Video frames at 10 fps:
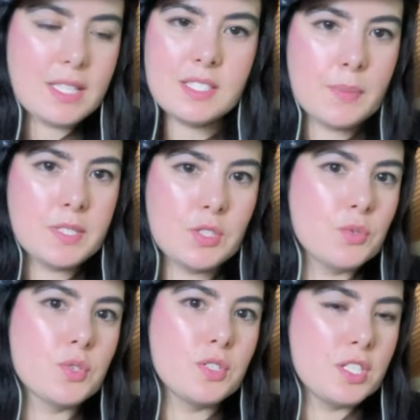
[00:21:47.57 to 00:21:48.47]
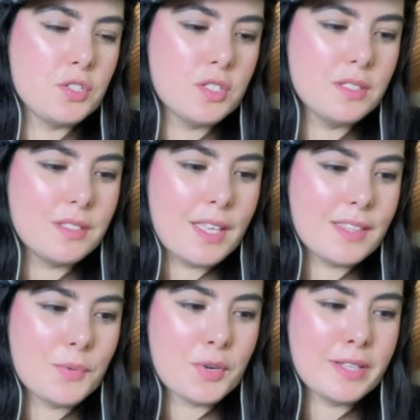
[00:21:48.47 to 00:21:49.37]
accepted those conditions
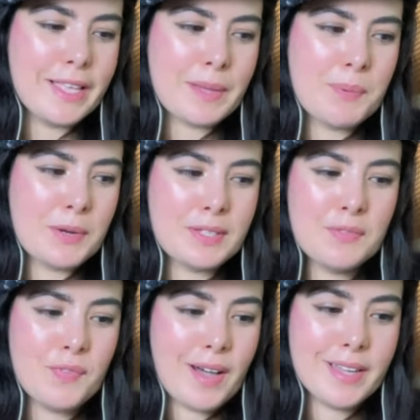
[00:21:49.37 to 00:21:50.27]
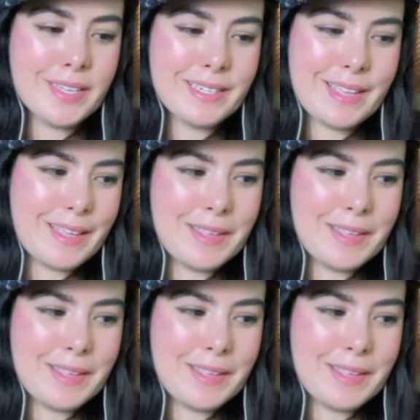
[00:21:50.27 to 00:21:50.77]
and they were like apparently fine,